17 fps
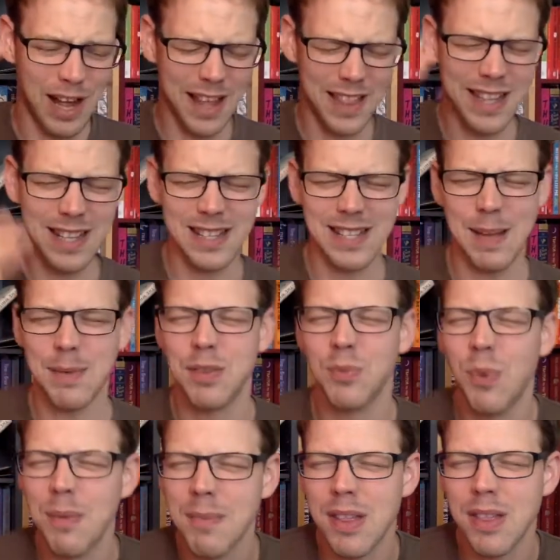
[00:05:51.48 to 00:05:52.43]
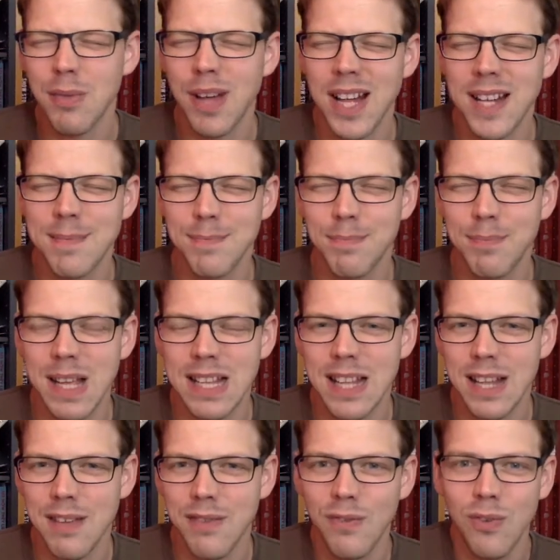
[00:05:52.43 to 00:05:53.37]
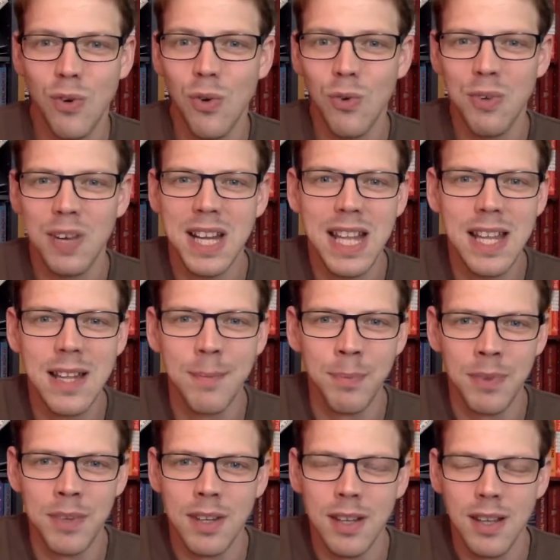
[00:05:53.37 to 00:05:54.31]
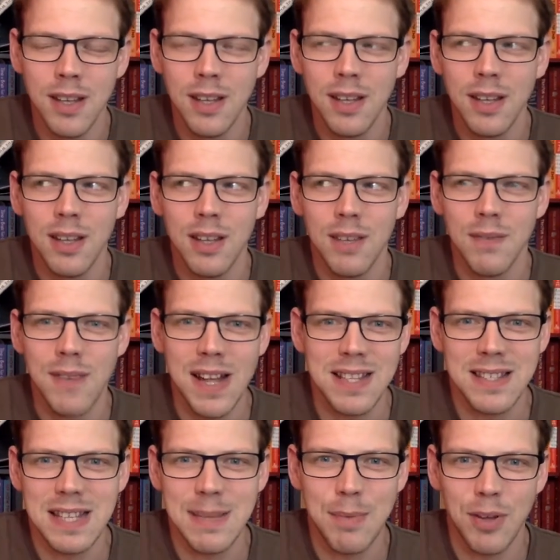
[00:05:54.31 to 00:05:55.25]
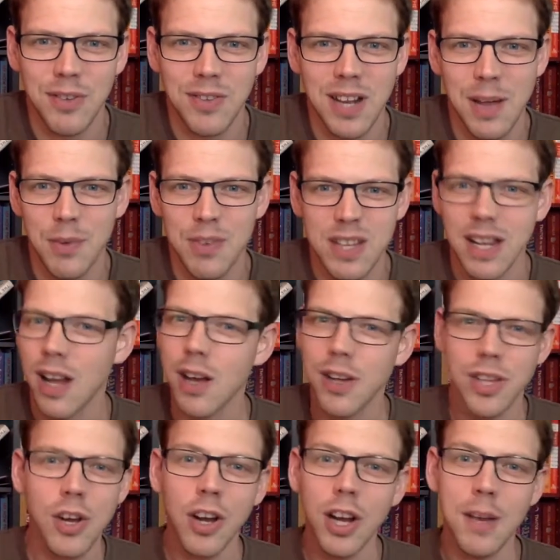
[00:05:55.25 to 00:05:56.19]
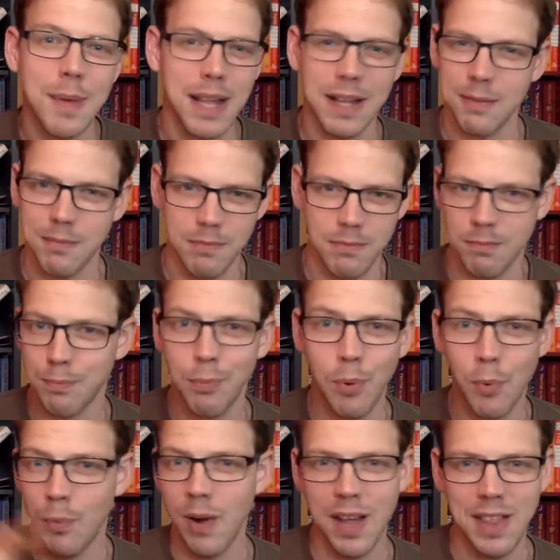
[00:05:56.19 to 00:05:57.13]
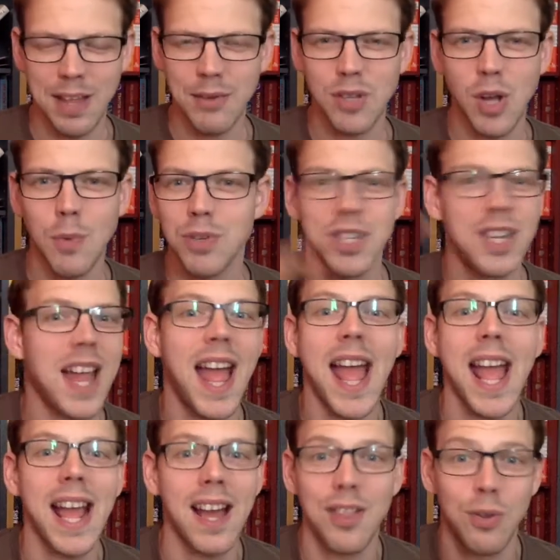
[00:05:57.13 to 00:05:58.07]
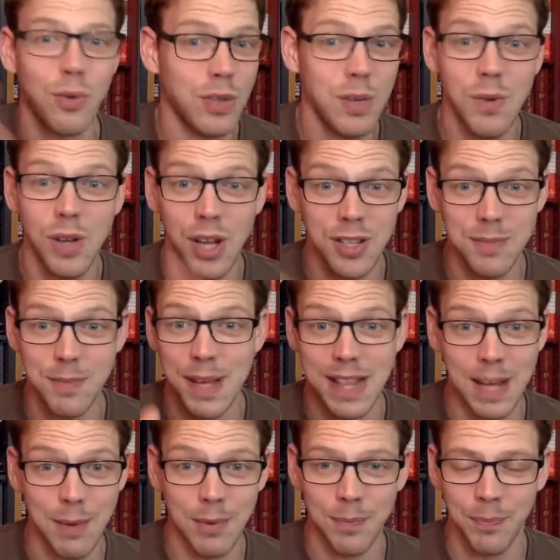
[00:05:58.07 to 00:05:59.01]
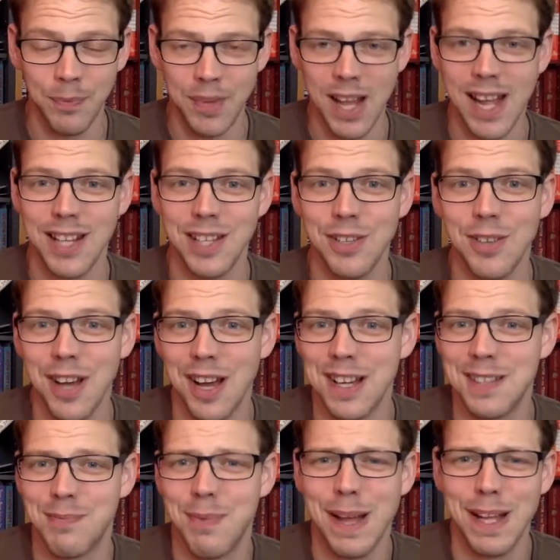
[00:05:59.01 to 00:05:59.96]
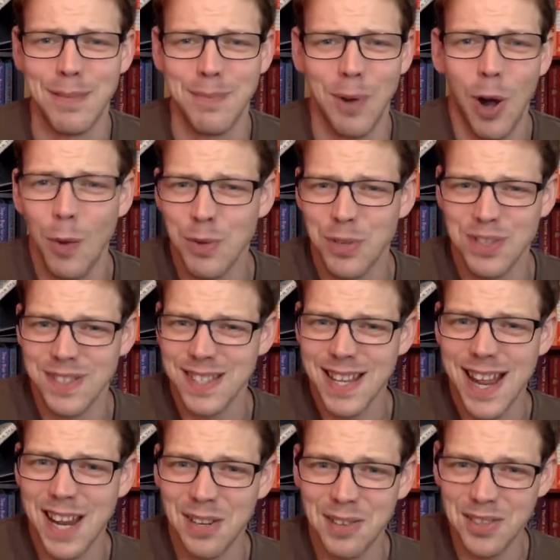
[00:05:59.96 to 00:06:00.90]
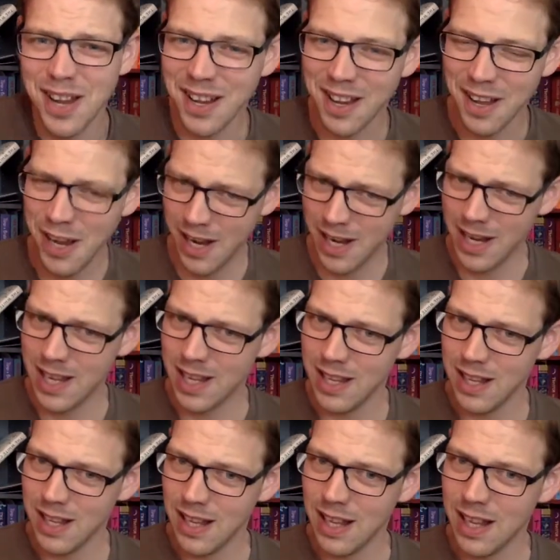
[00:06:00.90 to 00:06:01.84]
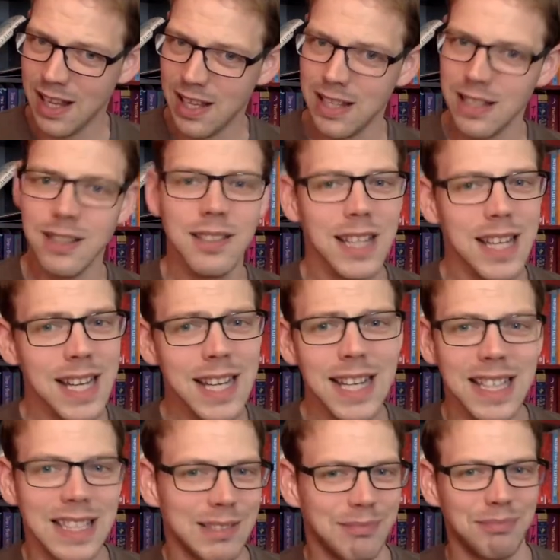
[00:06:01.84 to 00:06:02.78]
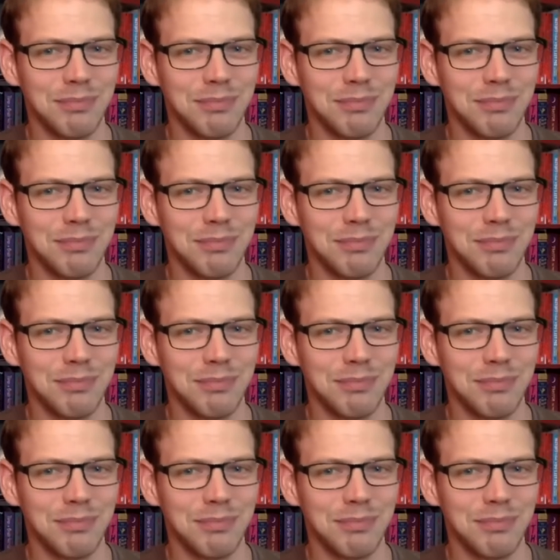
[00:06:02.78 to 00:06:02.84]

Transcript: think this happened 1 month where I picked like 4 really fantasy books, and I was like, you're going to pick, I think it was option A, I thought you were going to pick that one, and you guys picked option C, and I was like, okay,